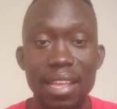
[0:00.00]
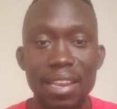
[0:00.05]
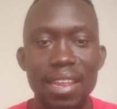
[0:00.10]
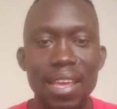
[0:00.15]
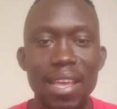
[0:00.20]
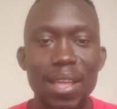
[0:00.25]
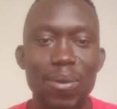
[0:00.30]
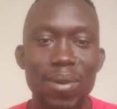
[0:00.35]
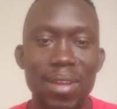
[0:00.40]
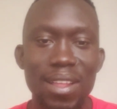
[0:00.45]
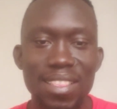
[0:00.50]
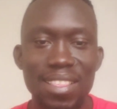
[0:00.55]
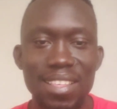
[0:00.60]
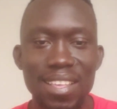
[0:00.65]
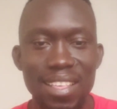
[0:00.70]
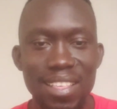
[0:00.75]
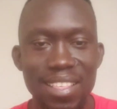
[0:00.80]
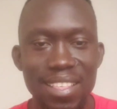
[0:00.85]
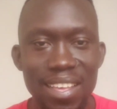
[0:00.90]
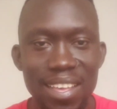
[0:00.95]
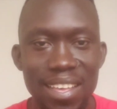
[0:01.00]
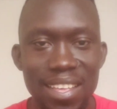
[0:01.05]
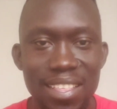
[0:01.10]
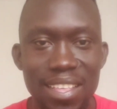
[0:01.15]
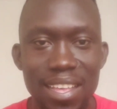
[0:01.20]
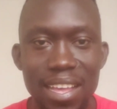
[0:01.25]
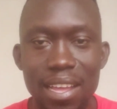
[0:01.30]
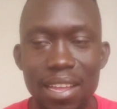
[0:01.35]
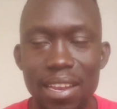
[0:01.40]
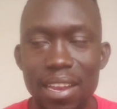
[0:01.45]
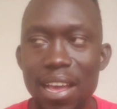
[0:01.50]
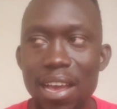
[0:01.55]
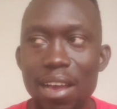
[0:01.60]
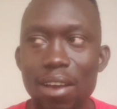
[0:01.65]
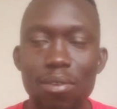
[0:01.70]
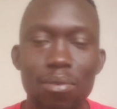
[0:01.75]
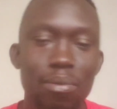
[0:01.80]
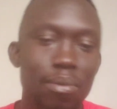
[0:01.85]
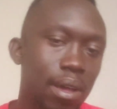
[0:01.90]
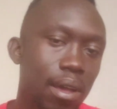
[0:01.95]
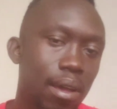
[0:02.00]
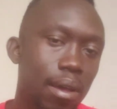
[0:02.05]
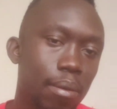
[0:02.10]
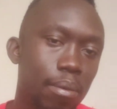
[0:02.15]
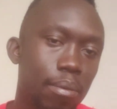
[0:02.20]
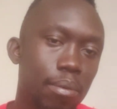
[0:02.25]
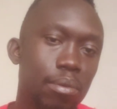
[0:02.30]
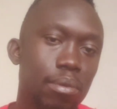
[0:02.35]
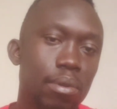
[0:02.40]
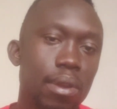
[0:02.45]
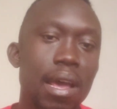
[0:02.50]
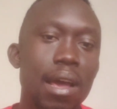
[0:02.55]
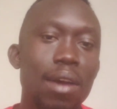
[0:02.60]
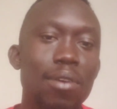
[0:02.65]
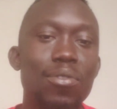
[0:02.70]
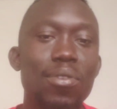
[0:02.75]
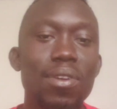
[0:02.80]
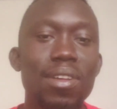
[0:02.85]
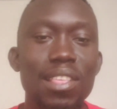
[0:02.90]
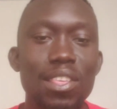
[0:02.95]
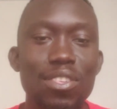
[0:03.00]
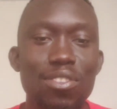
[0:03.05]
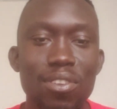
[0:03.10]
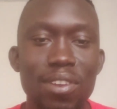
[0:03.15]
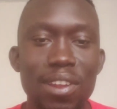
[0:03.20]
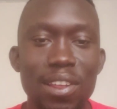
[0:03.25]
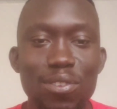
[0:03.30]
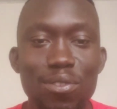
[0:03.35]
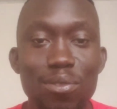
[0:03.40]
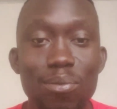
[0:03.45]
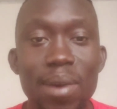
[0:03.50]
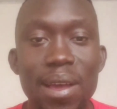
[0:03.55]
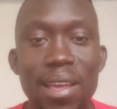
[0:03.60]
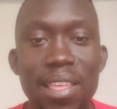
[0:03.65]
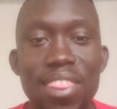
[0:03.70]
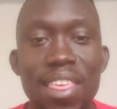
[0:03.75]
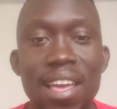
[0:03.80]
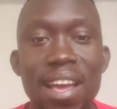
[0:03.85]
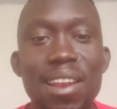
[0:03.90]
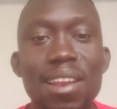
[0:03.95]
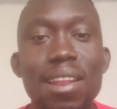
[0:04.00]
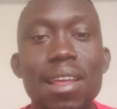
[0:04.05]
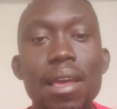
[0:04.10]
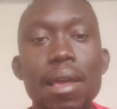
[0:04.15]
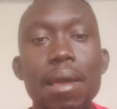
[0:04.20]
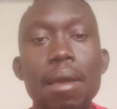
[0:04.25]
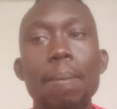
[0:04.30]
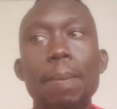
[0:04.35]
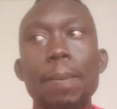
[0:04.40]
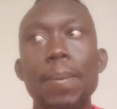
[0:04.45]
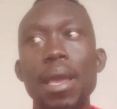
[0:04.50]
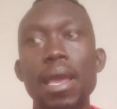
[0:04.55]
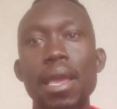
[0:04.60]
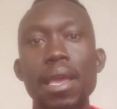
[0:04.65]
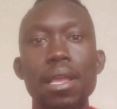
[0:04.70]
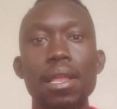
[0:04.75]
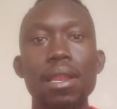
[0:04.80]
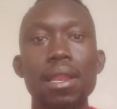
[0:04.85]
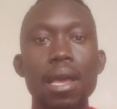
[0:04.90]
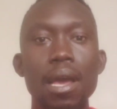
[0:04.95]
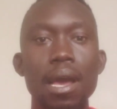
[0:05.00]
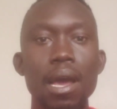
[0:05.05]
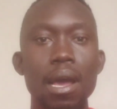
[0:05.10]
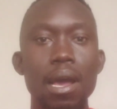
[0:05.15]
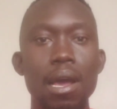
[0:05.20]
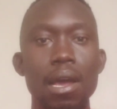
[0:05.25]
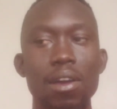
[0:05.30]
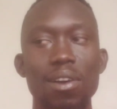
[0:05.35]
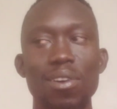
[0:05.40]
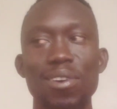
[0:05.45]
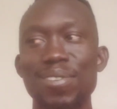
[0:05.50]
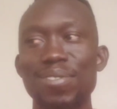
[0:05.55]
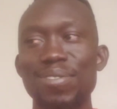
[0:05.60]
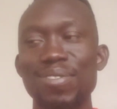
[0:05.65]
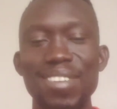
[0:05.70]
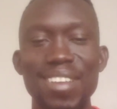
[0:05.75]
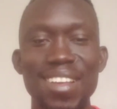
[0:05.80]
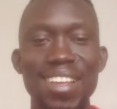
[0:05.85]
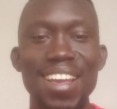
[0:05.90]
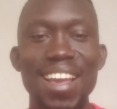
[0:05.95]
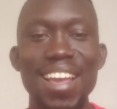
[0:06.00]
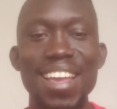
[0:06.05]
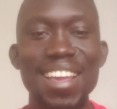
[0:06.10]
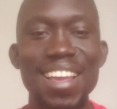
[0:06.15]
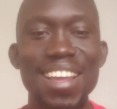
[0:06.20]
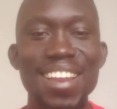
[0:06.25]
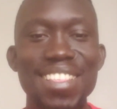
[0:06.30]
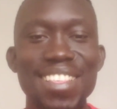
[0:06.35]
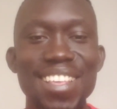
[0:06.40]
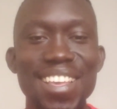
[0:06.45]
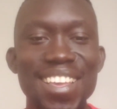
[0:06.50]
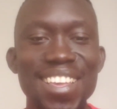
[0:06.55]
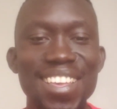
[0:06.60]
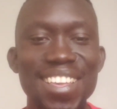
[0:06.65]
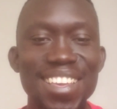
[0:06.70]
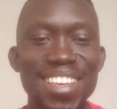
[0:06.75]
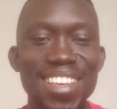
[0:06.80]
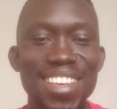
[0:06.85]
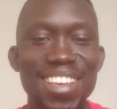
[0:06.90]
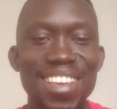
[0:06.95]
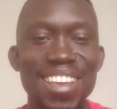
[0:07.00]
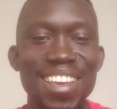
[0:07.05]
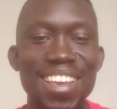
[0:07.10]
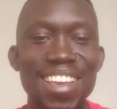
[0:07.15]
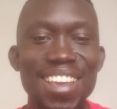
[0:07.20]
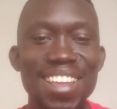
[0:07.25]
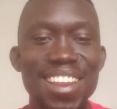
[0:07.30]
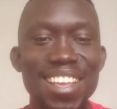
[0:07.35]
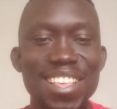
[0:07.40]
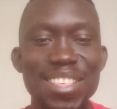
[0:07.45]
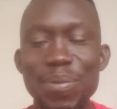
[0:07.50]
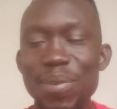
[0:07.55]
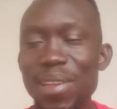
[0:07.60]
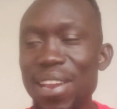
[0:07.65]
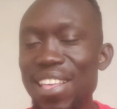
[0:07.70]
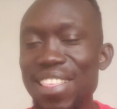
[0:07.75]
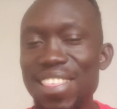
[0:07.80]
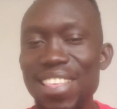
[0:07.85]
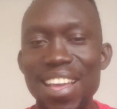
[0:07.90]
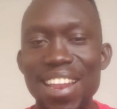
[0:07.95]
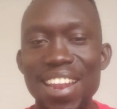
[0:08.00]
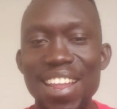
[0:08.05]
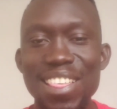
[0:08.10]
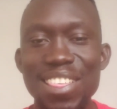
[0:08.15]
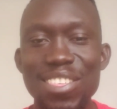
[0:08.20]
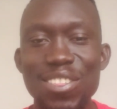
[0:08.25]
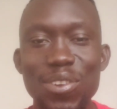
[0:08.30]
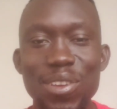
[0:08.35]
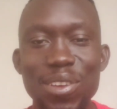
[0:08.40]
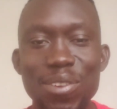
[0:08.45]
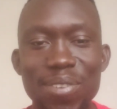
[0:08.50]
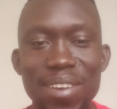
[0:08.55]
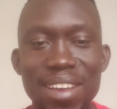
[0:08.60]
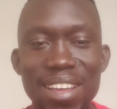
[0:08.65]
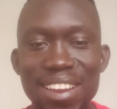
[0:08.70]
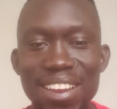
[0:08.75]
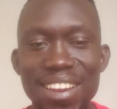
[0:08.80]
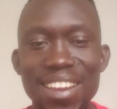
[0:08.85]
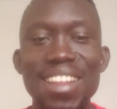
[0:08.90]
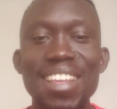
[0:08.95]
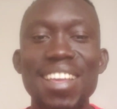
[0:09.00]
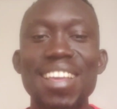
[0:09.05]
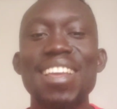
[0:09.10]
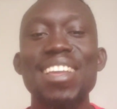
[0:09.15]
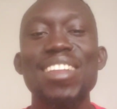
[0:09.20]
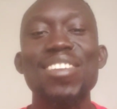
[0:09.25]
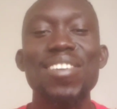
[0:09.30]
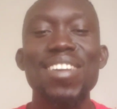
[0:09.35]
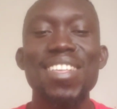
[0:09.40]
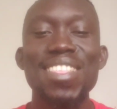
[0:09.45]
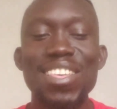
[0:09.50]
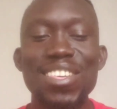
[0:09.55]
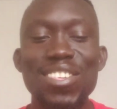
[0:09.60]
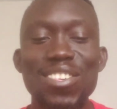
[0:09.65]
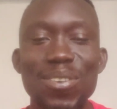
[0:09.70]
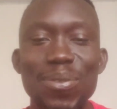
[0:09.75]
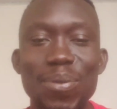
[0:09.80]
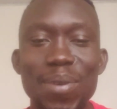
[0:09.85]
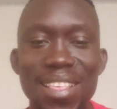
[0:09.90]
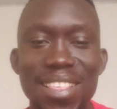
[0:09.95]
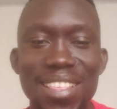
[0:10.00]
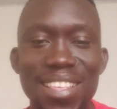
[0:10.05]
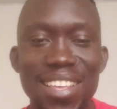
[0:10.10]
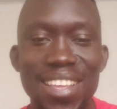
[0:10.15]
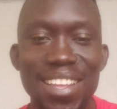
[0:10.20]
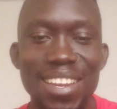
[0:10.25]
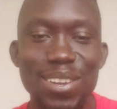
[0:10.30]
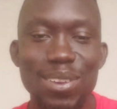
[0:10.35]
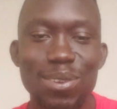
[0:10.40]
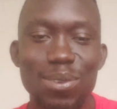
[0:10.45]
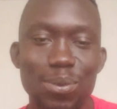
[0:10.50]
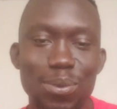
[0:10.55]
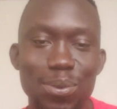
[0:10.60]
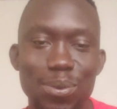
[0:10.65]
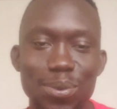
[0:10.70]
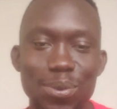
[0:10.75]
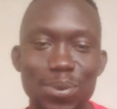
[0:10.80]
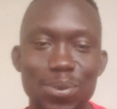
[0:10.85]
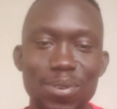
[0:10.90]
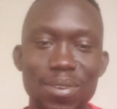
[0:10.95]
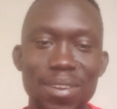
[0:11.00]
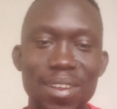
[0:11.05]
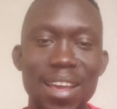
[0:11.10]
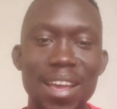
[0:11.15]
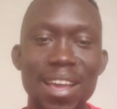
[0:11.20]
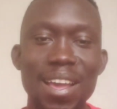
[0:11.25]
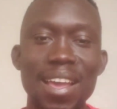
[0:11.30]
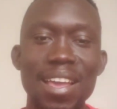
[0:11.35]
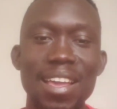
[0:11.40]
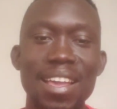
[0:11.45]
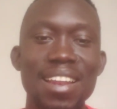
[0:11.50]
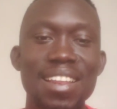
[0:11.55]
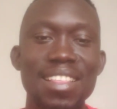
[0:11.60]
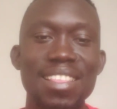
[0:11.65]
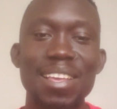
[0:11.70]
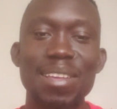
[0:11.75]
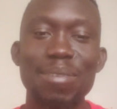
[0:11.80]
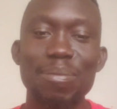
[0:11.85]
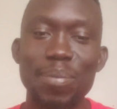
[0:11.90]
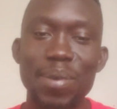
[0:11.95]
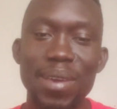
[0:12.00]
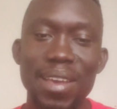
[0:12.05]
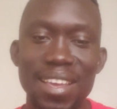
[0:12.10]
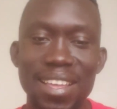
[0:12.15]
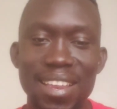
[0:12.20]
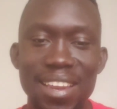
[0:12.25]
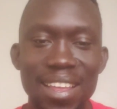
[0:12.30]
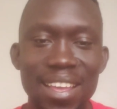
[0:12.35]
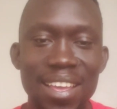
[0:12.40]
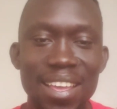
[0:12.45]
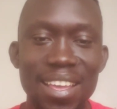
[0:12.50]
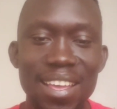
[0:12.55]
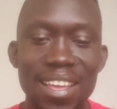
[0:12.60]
Tailwind CSS, and now transitioning to my third paid I can say gig. It has been a challenge to even transition my skill to I can say paid